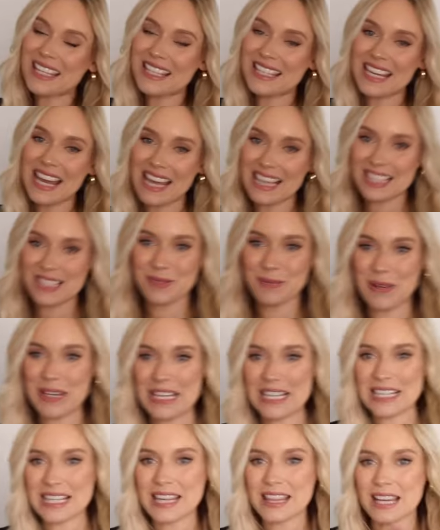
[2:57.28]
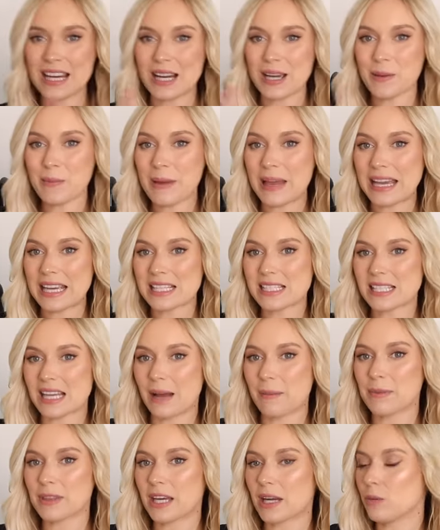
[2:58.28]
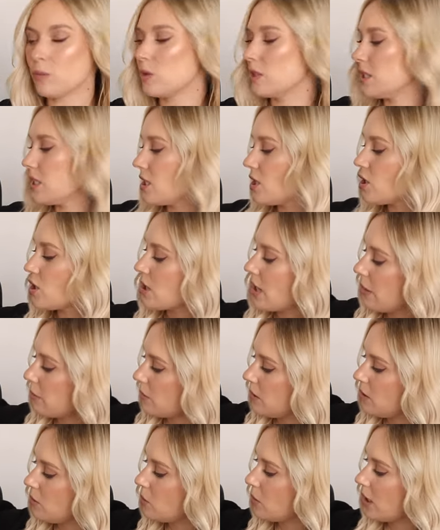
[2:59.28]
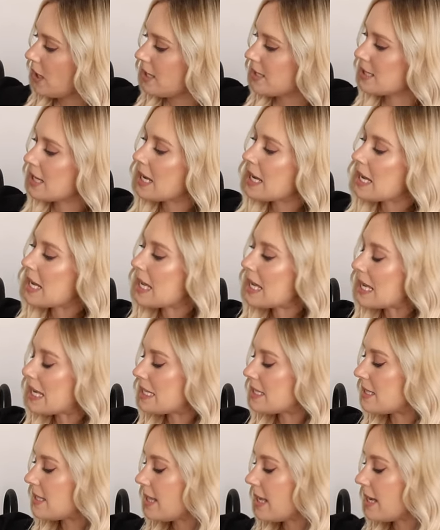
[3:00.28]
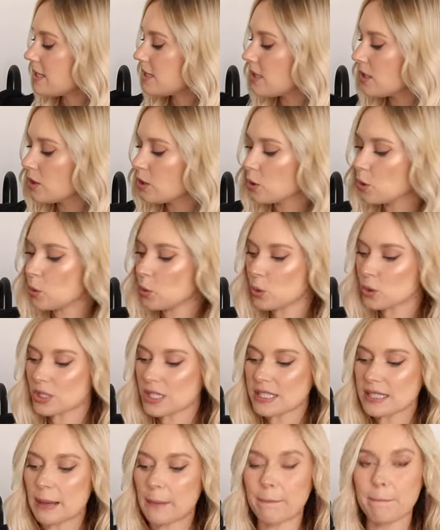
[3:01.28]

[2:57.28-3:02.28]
next piece that I picked up that I wanted to share with you guys is this gorgeous